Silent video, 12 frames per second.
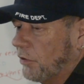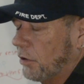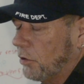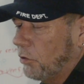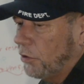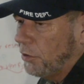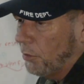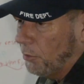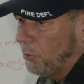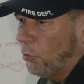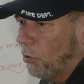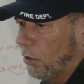I'll go into
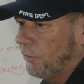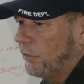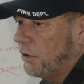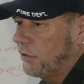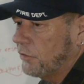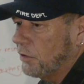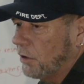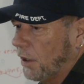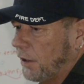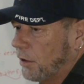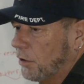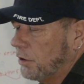more of these
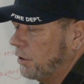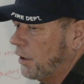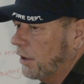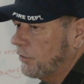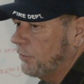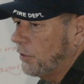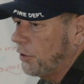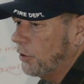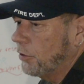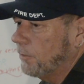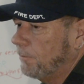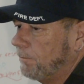later in the next
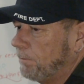video.